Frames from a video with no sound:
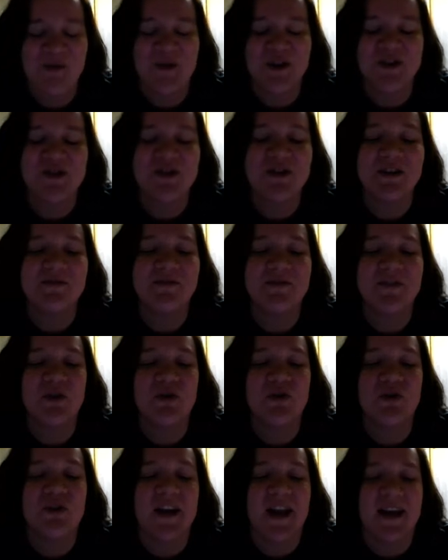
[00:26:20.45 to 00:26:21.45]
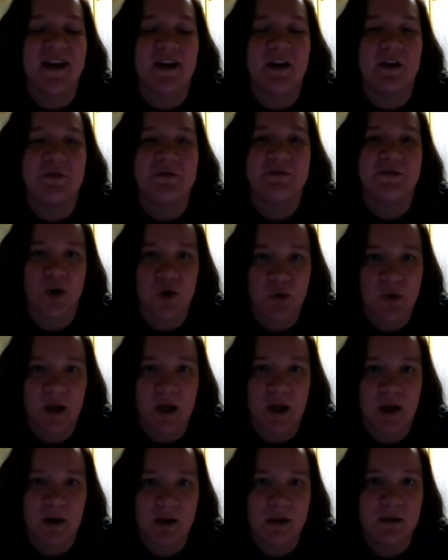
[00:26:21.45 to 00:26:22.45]
I want you to create a
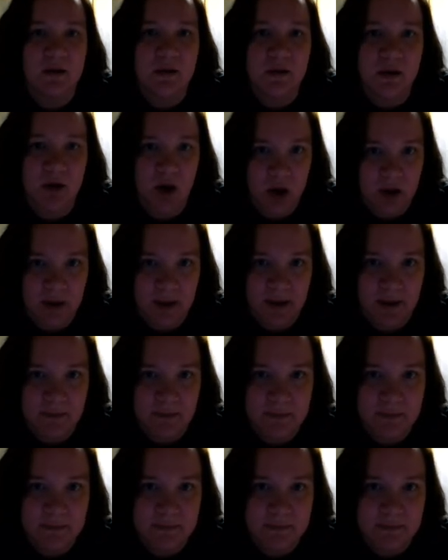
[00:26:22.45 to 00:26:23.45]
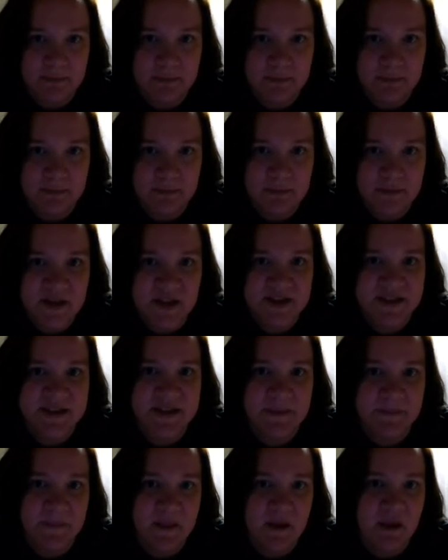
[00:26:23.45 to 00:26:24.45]
floating garden,
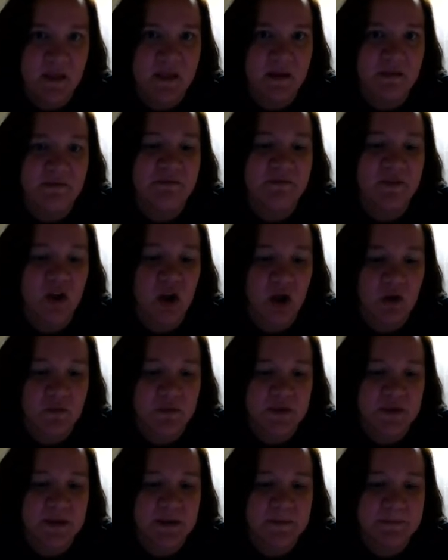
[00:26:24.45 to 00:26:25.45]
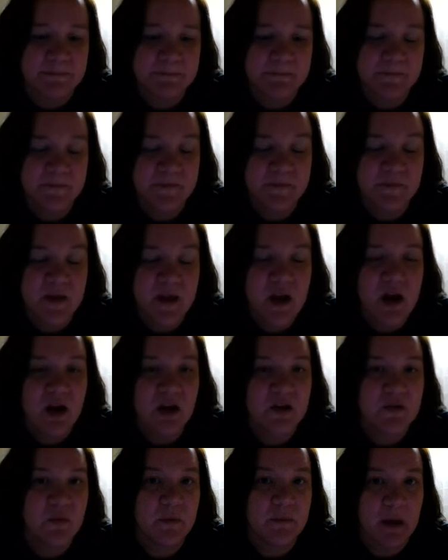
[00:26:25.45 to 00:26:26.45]
something that floats.
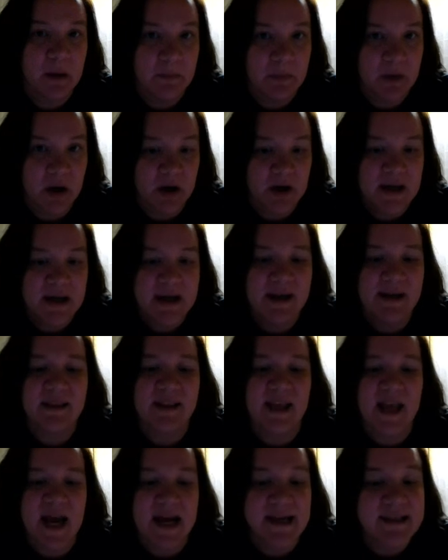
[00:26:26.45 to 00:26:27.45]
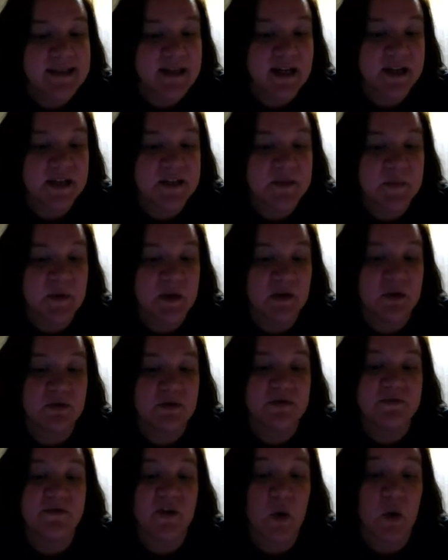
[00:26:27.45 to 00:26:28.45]
Remember, the Aztecs
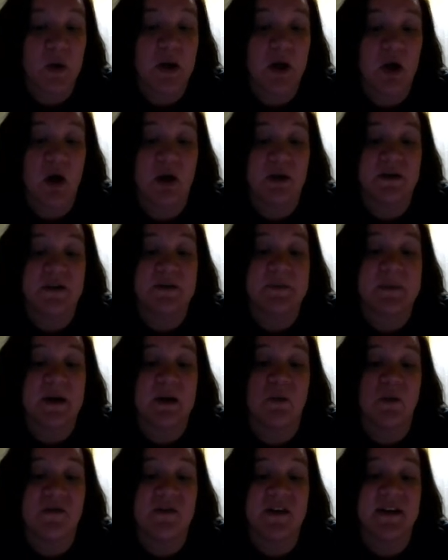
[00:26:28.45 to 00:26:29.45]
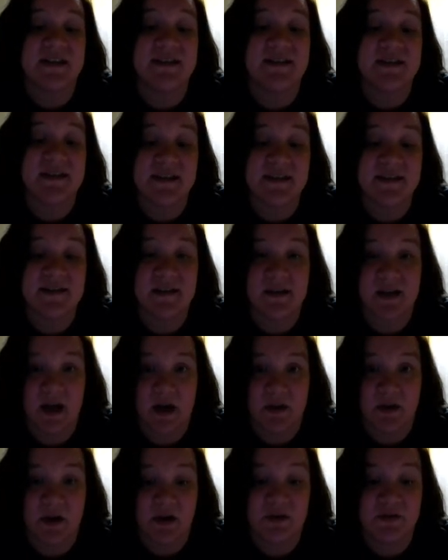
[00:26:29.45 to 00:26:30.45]
built floating gardens by weaving sticks
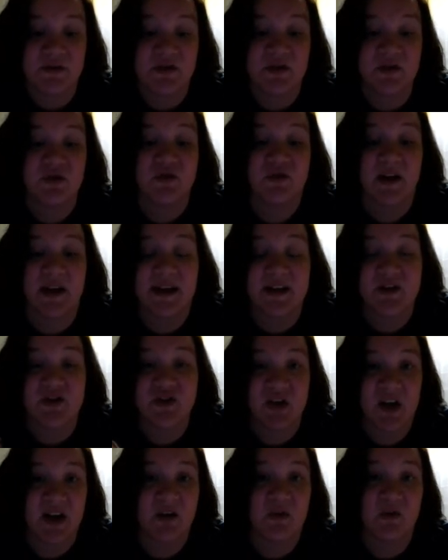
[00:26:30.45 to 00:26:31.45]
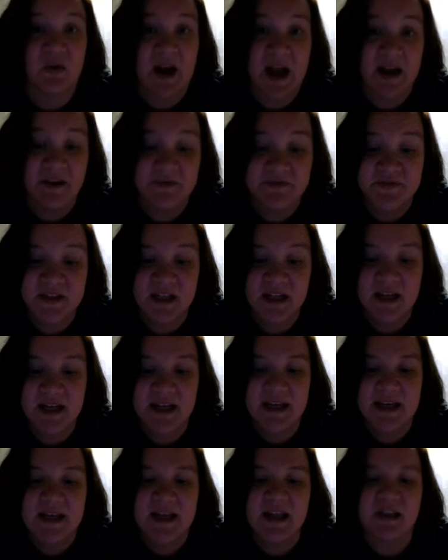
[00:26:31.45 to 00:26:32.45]
together to create a giant raft.
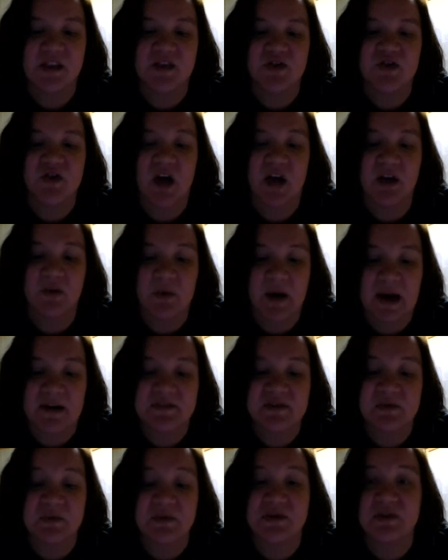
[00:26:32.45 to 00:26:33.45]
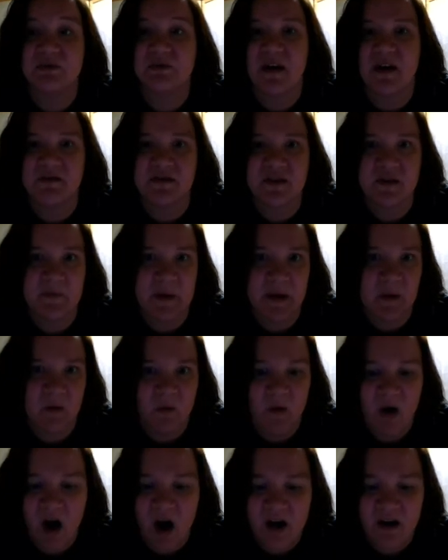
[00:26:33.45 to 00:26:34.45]
The giant rafts were surrounded by
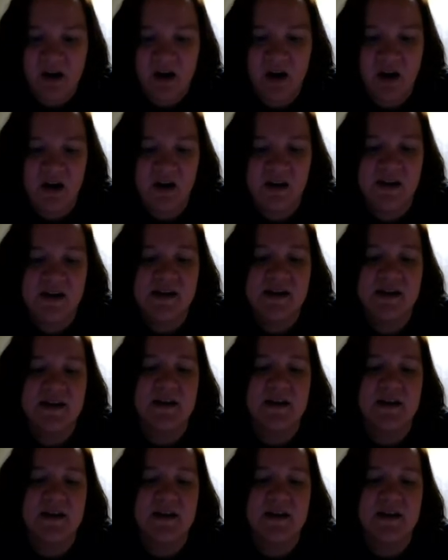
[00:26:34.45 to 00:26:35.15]
water